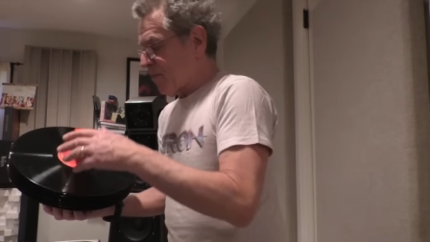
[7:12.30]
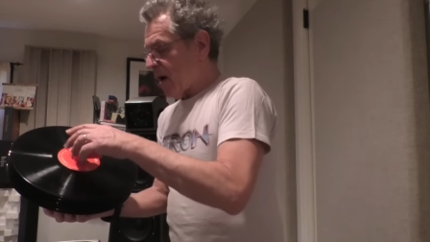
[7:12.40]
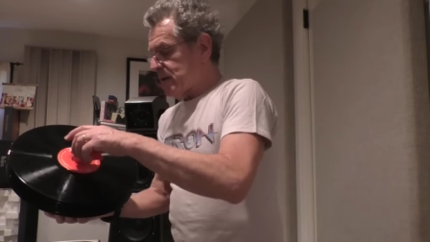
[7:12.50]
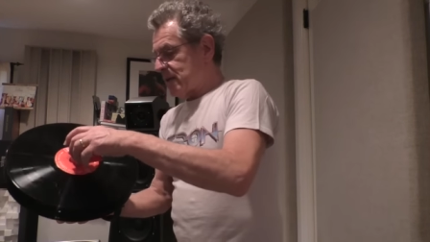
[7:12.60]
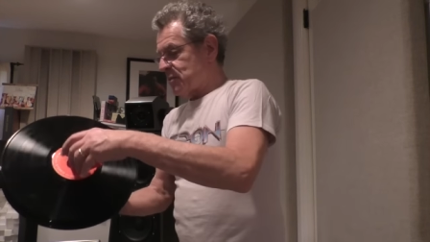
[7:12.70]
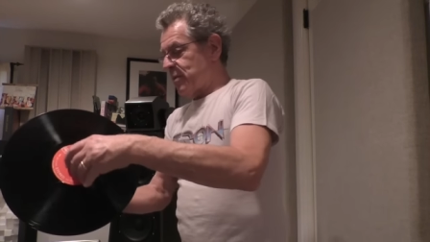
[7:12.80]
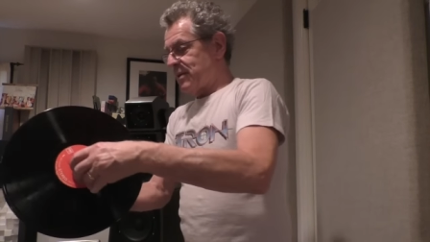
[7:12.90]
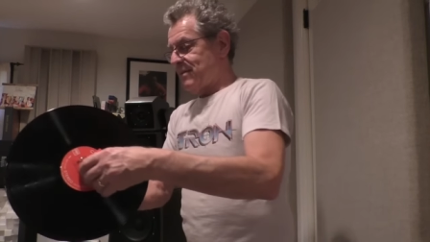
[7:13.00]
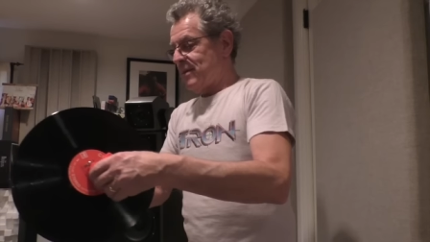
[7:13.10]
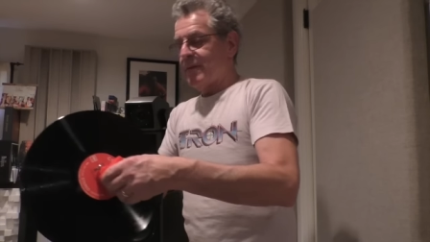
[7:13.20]
process
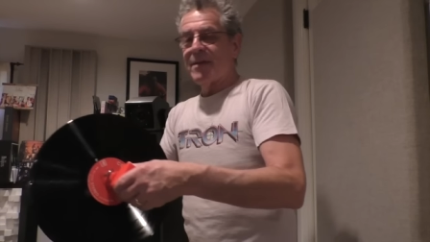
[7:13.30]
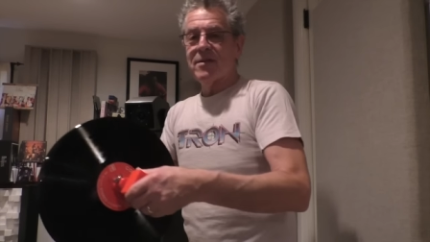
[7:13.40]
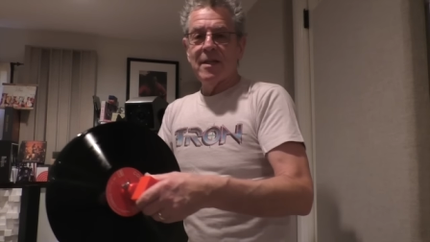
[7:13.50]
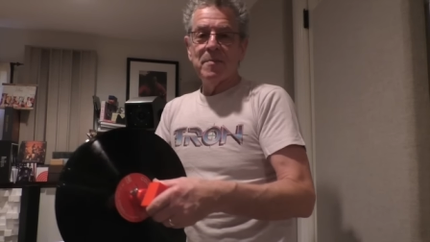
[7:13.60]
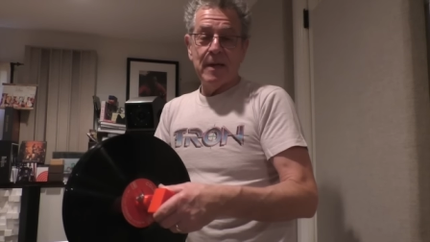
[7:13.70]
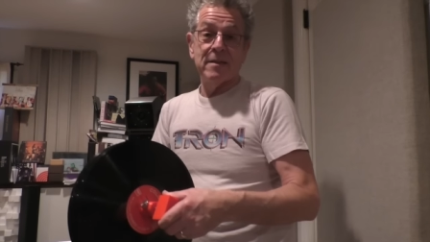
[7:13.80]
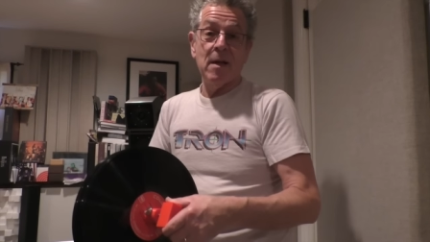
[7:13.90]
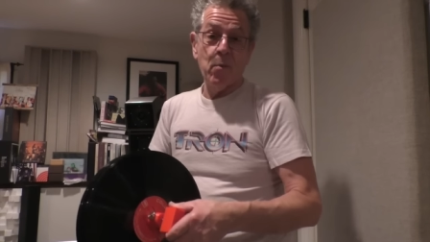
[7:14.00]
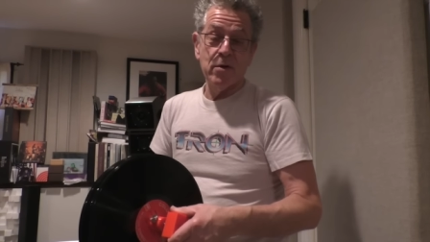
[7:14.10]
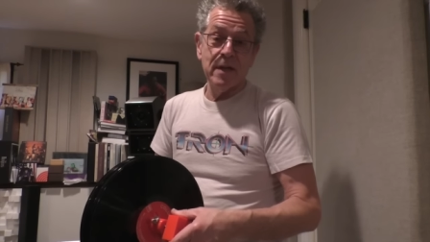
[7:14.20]
but you know, this this makes a
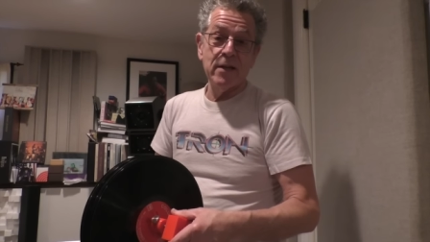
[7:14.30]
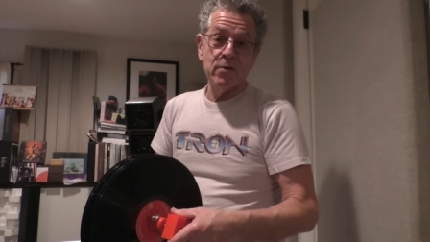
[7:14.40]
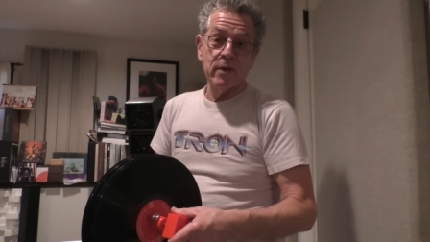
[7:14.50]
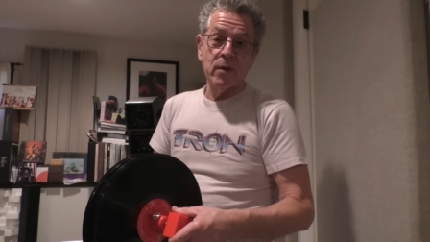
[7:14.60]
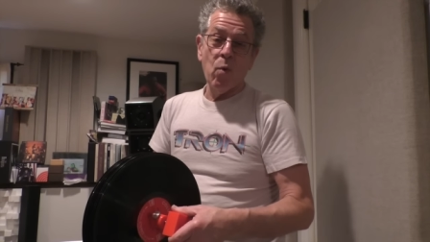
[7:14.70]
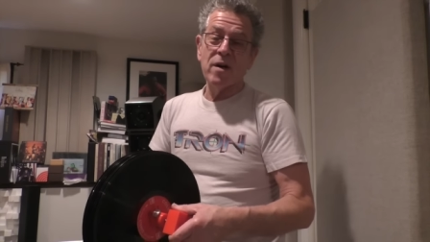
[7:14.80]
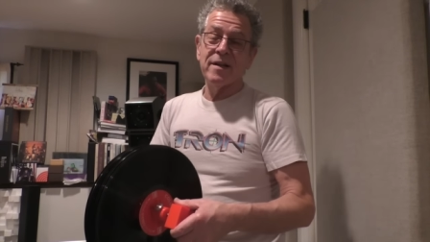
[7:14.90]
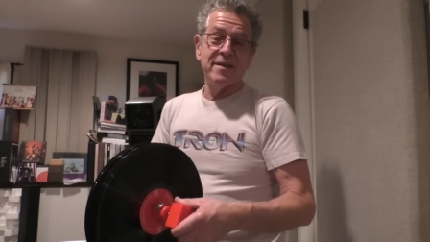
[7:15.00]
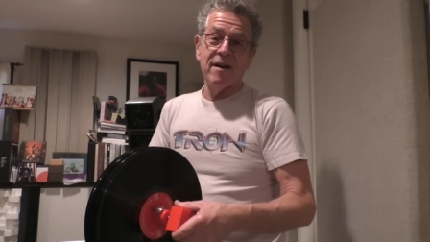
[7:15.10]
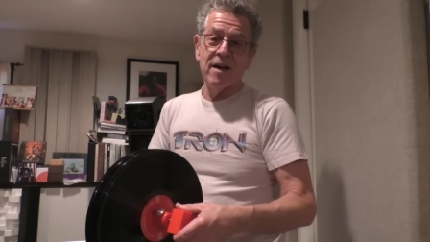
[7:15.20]
lot more sense really one
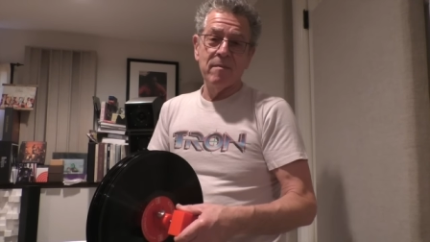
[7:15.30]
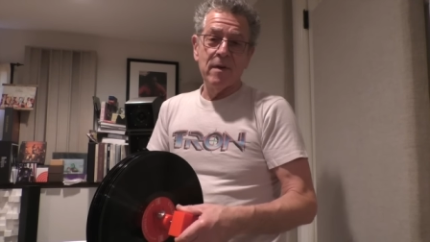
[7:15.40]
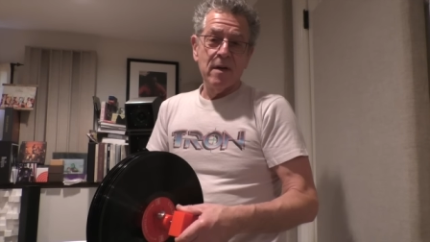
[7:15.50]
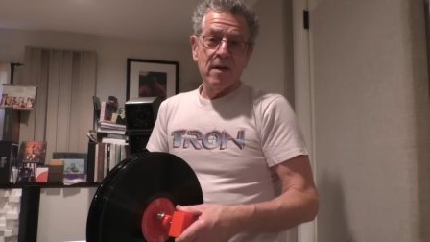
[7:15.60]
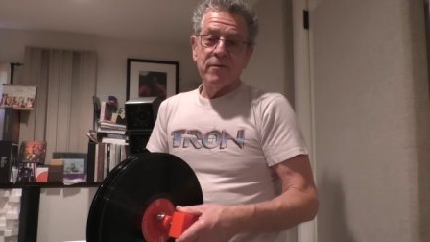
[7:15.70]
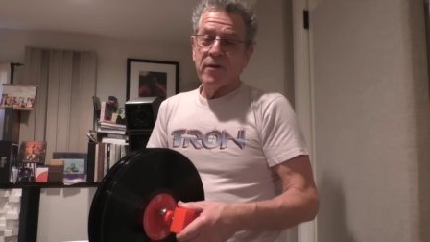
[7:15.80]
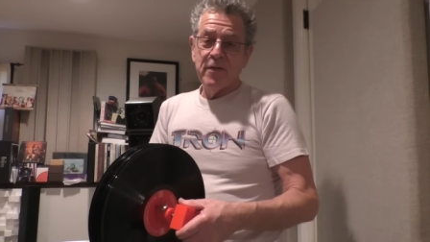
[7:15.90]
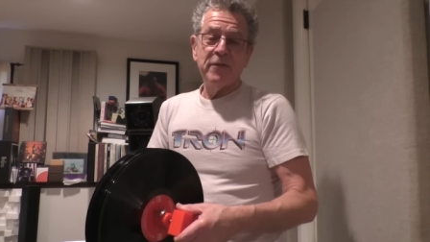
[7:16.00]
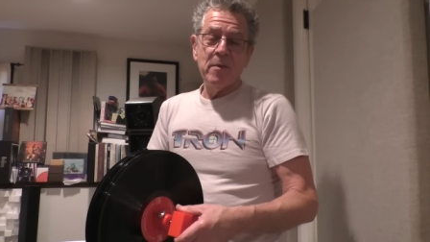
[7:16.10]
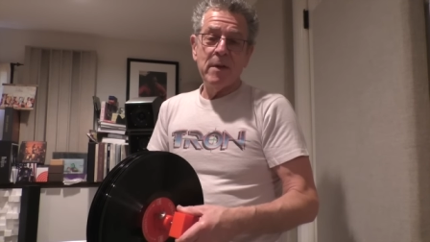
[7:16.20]
at a time for
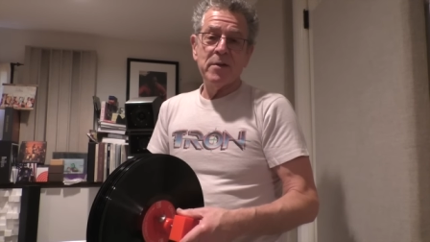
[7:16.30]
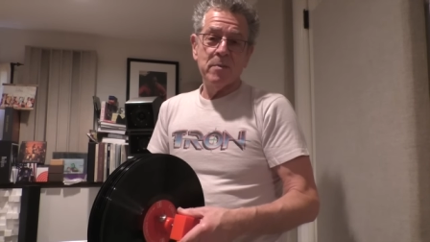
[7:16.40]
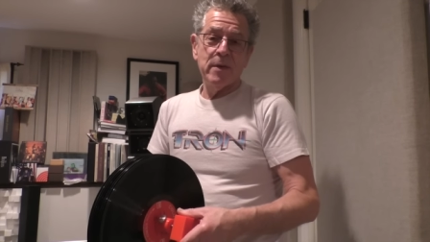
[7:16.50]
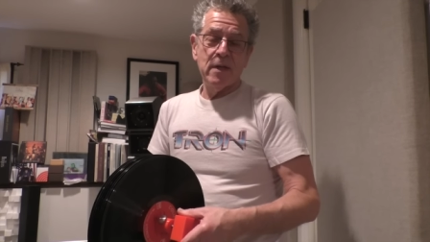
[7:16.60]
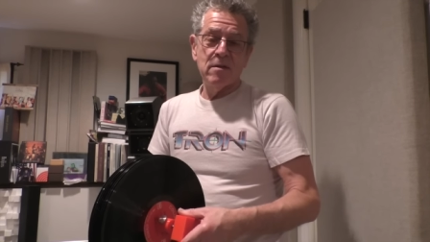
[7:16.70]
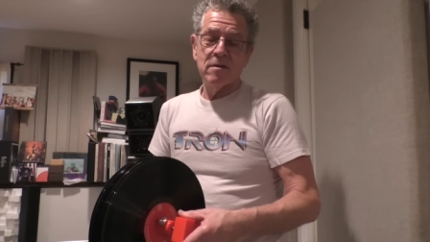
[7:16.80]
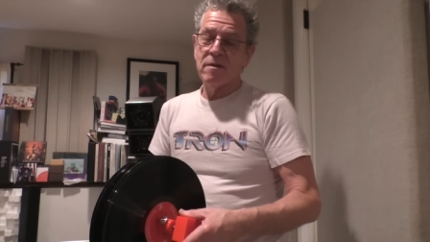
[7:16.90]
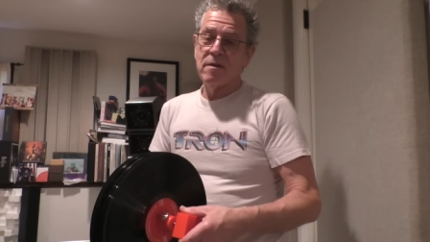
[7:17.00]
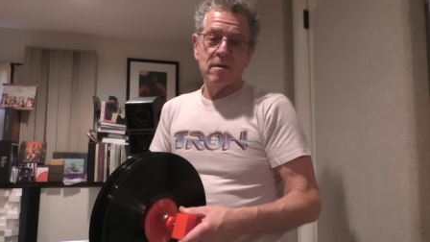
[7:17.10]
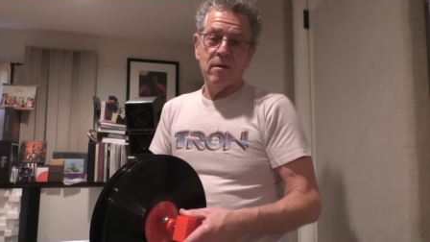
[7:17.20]
15 minutes apiece
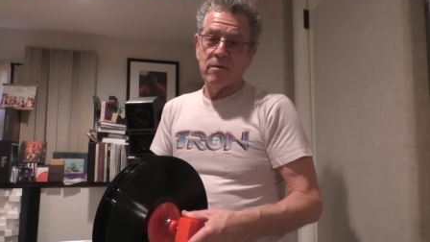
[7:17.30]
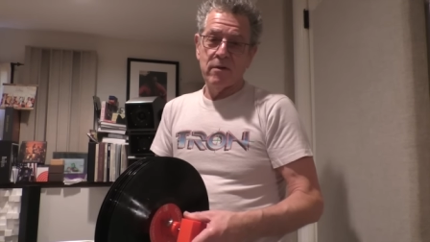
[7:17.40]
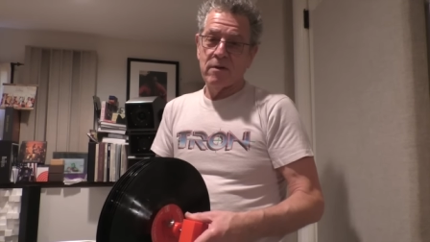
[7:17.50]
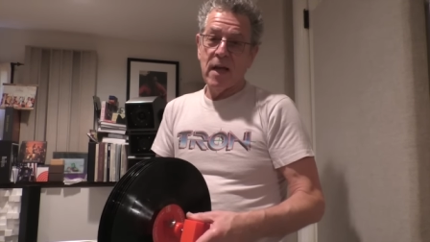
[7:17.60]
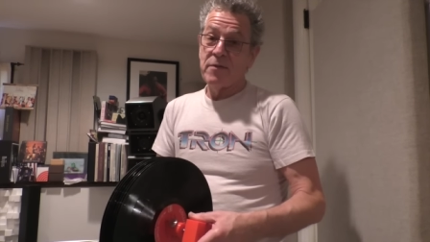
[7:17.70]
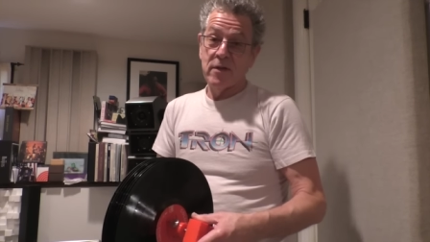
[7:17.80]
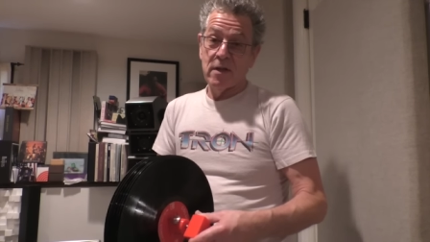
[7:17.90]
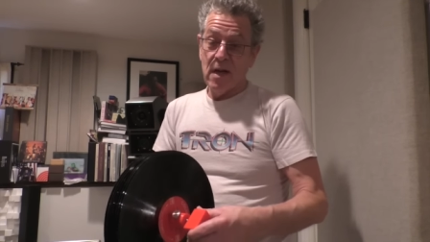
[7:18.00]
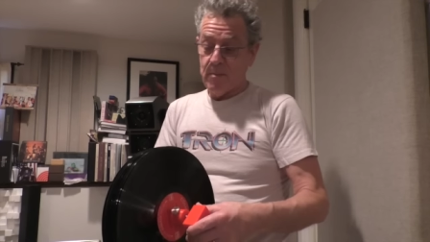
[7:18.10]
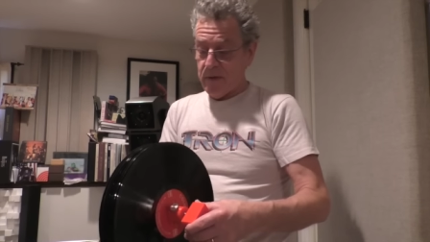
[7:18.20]
you know your life's
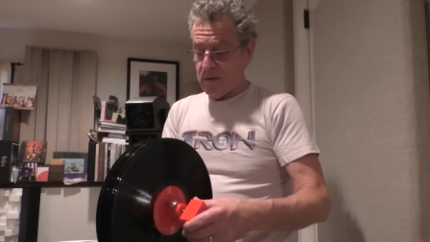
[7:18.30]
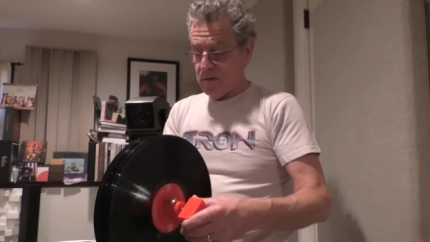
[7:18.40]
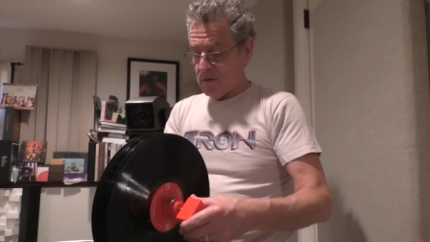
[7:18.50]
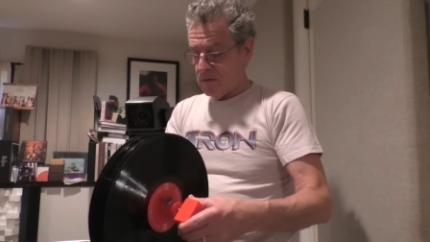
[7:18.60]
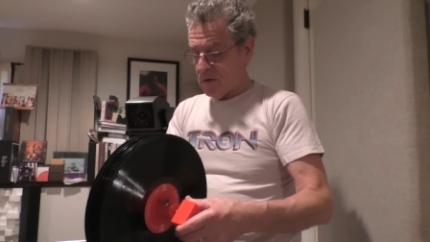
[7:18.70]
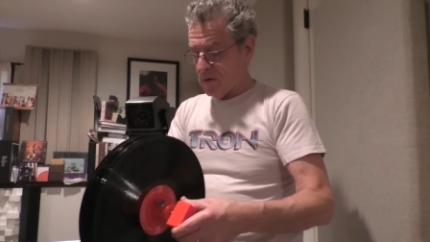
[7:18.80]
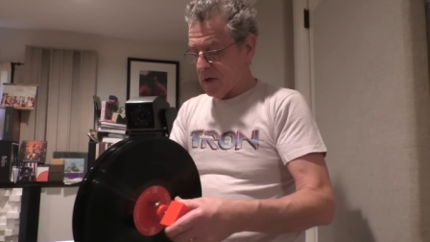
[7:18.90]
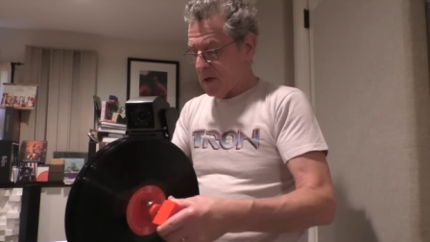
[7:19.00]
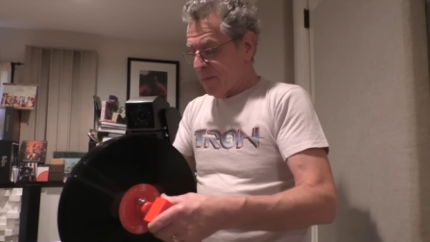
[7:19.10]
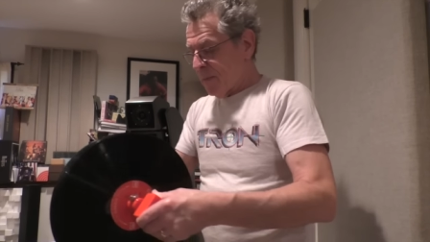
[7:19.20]
going to not be so, so
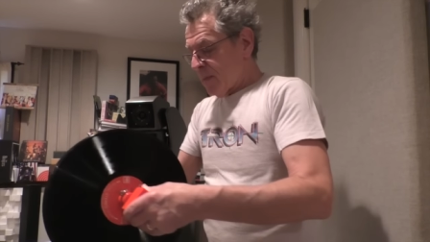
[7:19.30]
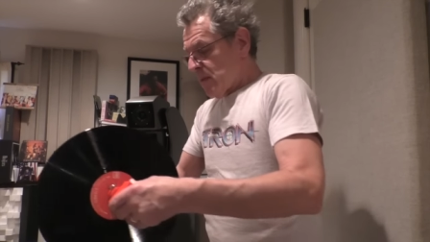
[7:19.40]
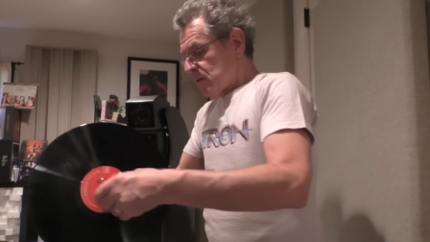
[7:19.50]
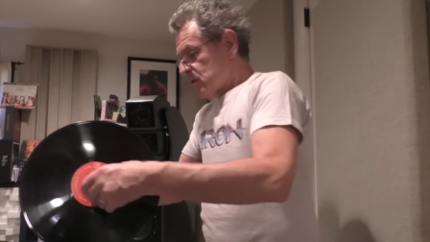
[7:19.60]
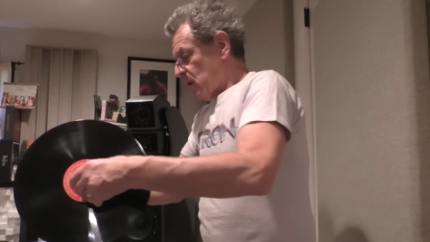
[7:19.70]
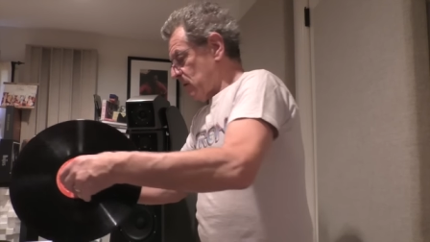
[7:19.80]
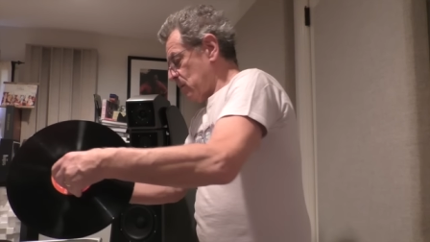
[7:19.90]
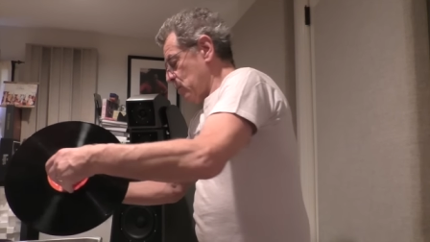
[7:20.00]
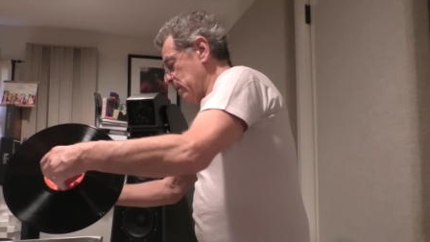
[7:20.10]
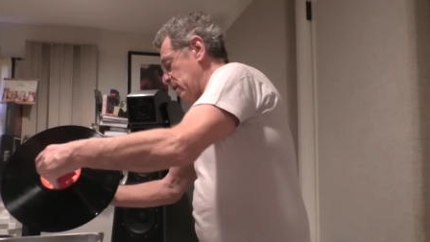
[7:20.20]
good so
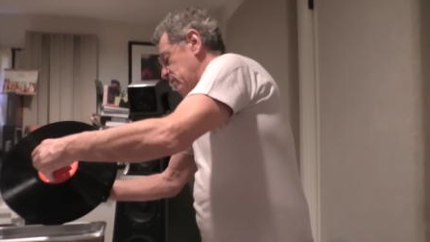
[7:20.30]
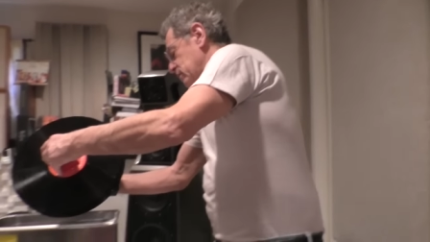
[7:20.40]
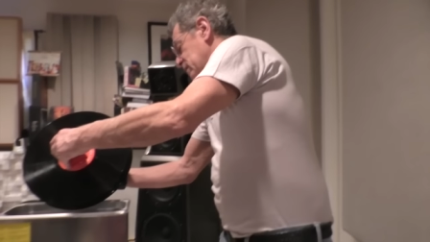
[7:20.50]
we're going to do the